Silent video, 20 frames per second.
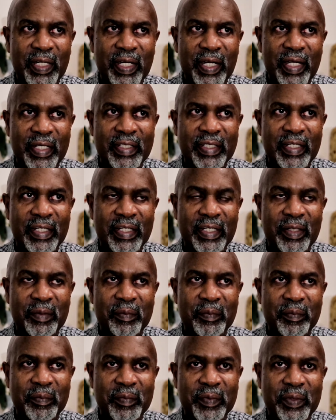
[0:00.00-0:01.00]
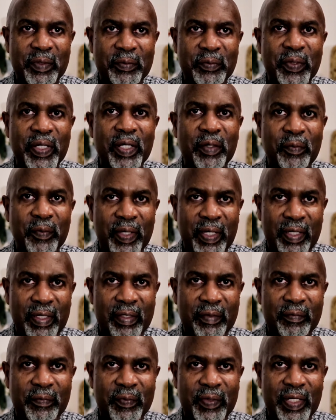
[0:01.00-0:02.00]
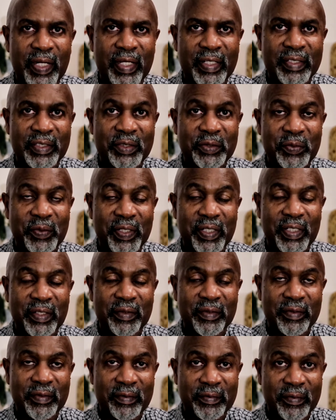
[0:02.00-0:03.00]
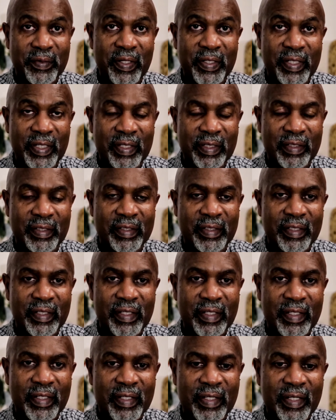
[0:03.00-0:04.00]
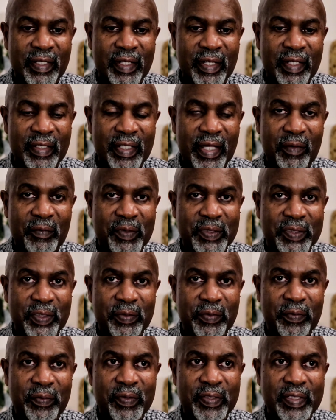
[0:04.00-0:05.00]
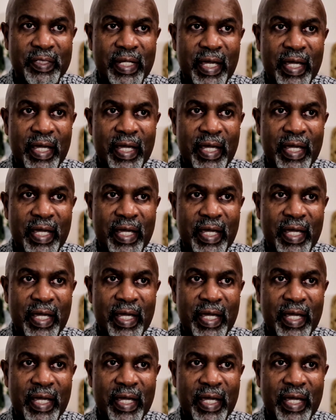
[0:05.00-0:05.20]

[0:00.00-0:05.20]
had railway, we had a train running, and that was around